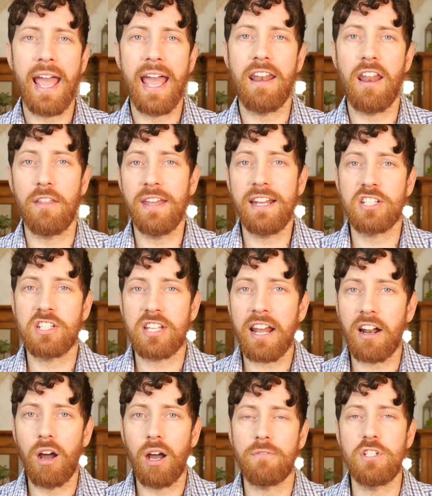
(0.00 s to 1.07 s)
and they
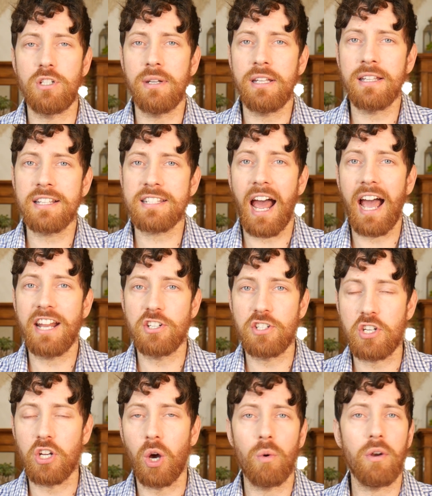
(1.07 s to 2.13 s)
set off doing this. I
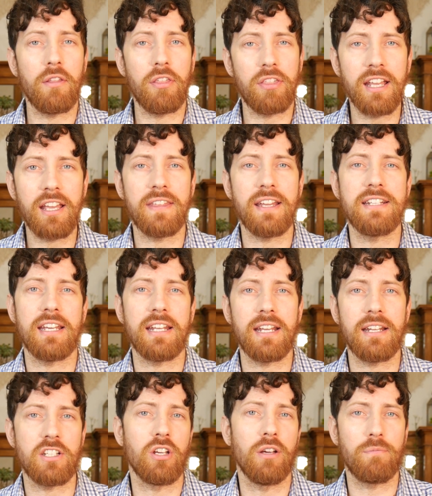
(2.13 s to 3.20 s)
don't think they did
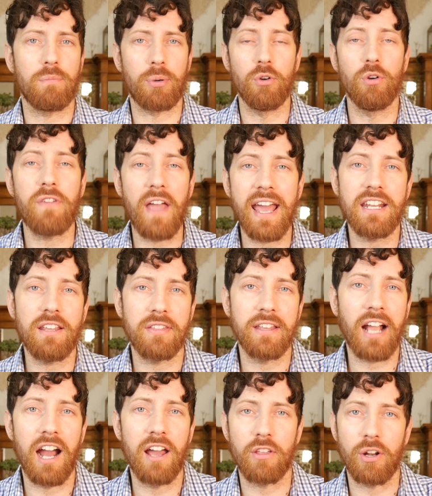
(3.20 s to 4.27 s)
it to prove
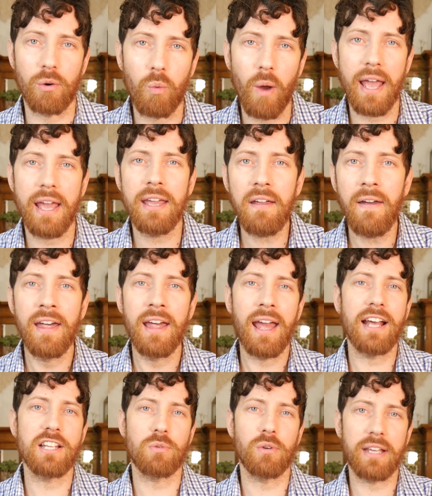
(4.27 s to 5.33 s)
anything either way,
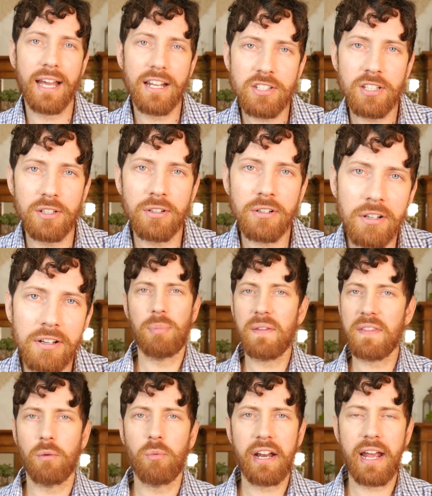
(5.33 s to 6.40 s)
as we'll get to, but
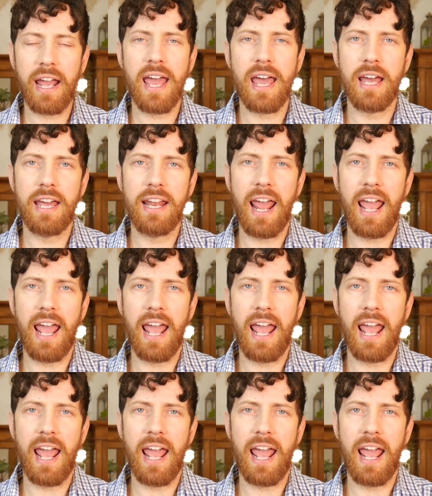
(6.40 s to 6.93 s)
they went ahead